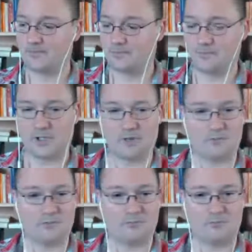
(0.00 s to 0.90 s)
you know,
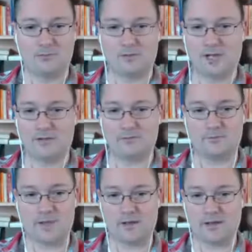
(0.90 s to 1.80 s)

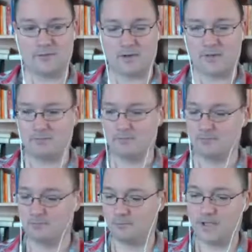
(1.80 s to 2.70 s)
I
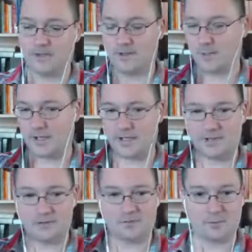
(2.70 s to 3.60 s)
went to their
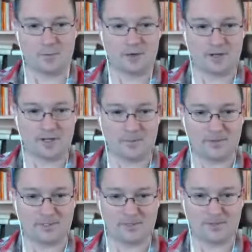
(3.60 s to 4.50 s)
page and reported a
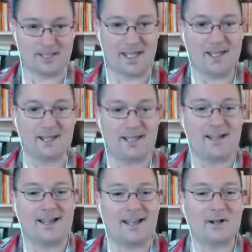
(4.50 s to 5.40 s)
couple of times, like, hey, can
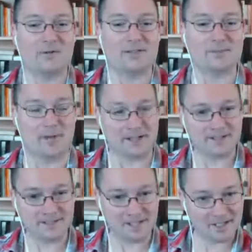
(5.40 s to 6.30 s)
I get a
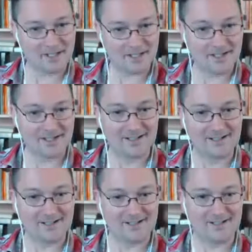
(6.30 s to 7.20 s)
response here?
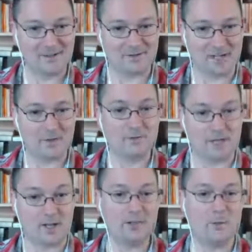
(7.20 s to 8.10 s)
You know,
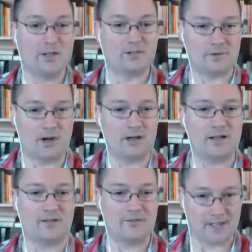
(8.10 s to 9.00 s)
tell me what's wrong
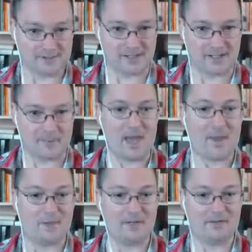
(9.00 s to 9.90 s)
and I'll fix it. I'm
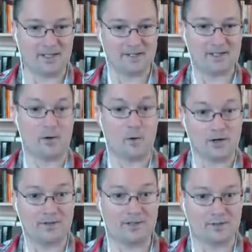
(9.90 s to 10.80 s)
happy to fix it.
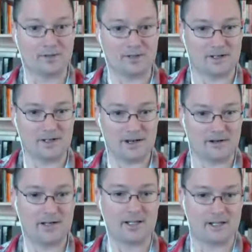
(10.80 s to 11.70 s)
Or if this was done in
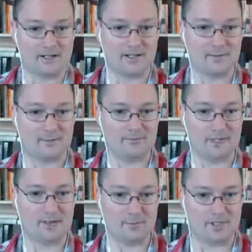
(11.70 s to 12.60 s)
error, can
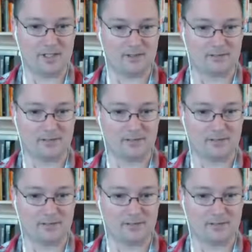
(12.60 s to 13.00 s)
it be